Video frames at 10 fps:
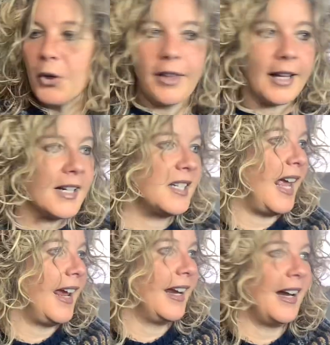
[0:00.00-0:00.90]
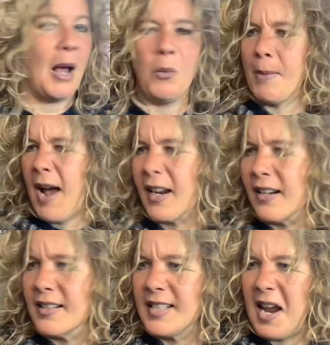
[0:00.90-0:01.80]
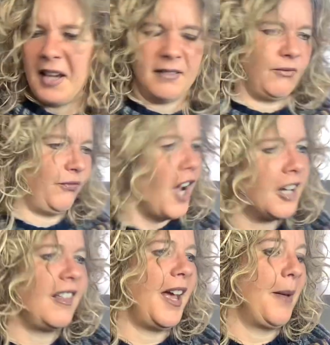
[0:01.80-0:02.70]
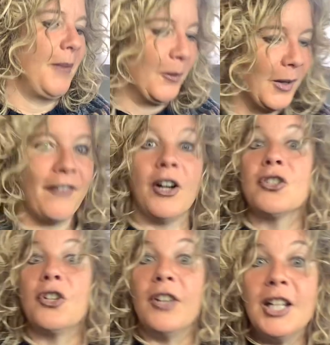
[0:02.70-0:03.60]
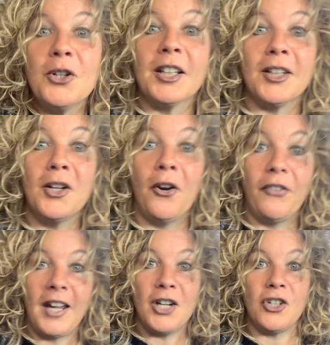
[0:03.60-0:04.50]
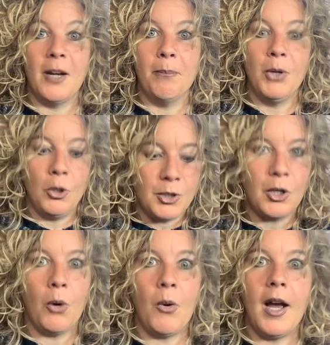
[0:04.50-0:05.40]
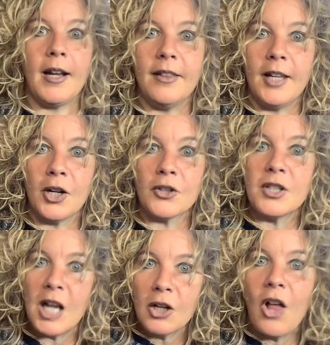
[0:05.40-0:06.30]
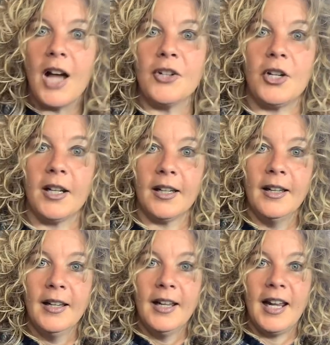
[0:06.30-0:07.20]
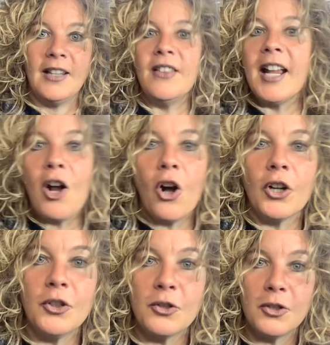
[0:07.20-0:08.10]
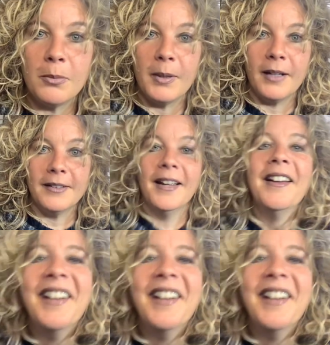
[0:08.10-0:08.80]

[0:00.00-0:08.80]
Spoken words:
What are they gonna say? And what am I gonna say? And fuck them and whatever. So then you get the notification and boom, you go on and there's their logic. And then they call you stupid.